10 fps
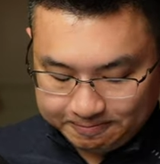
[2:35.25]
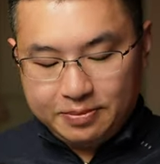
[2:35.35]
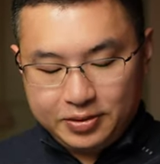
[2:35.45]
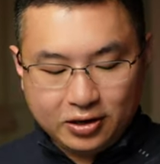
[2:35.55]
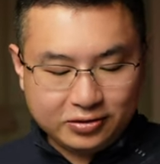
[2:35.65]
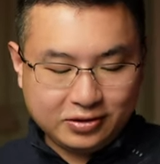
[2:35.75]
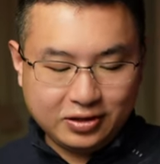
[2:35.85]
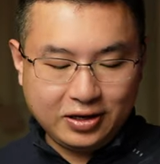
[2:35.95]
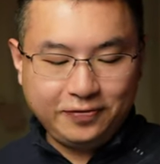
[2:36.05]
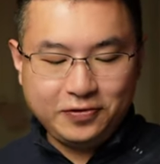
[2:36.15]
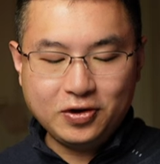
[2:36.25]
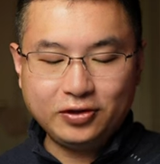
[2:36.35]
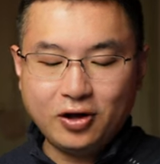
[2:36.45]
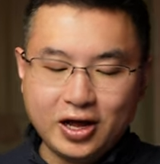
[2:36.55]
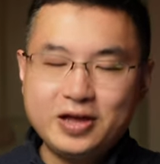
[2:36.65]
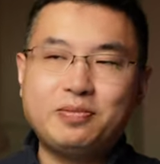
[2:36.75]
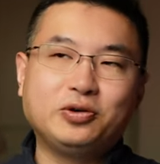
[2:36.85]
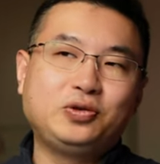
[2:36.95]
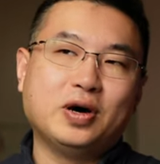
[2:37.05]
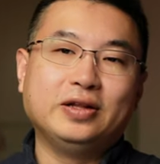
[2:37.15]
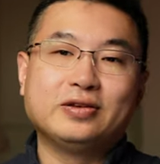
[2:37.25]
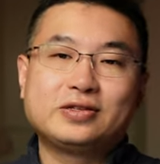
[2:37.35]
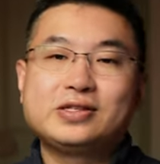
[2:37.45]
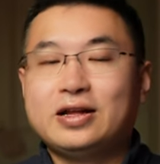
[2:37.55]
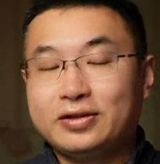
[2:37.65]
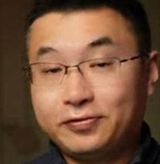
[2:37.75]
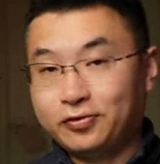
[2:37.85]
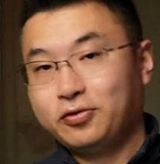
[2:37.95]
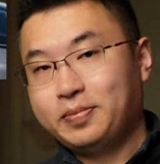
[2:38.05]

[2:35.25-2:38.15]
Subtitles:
Because if you are not able to understand the full